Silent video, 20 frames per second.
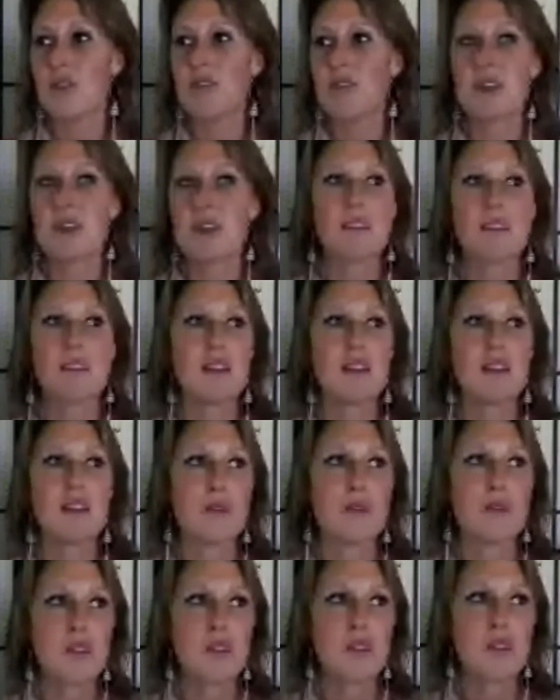we think
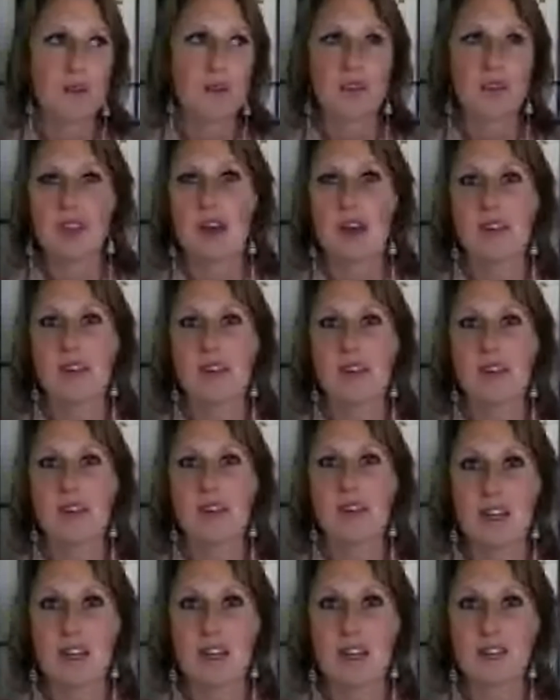that you know this person has
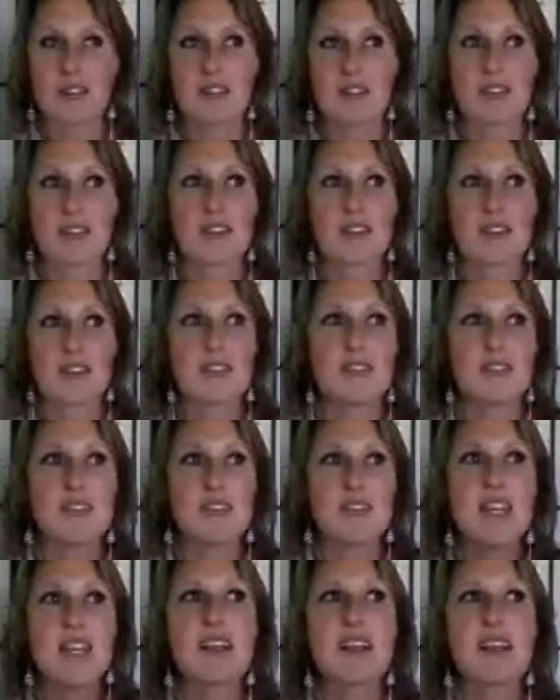to like us it's this
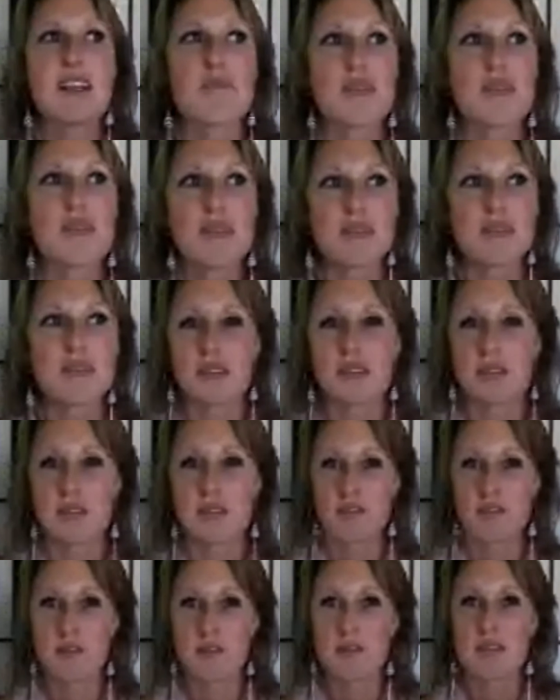needing
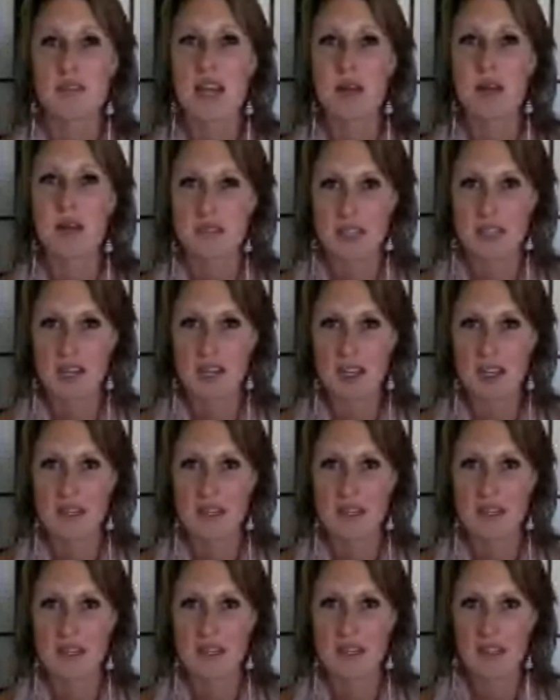approval from the
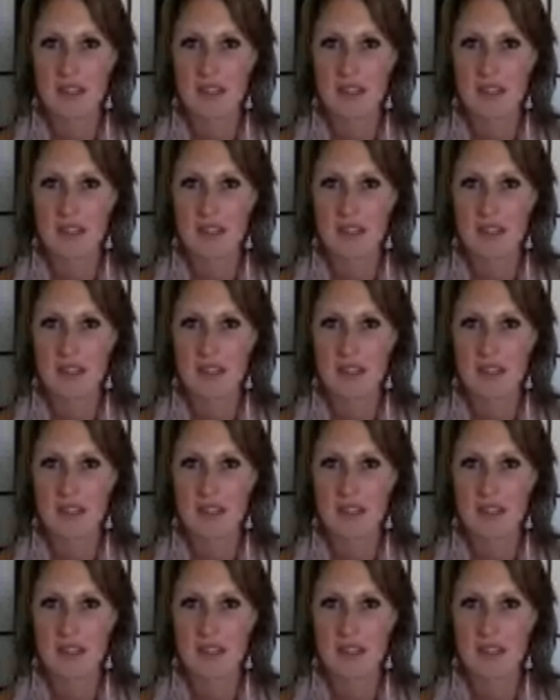outside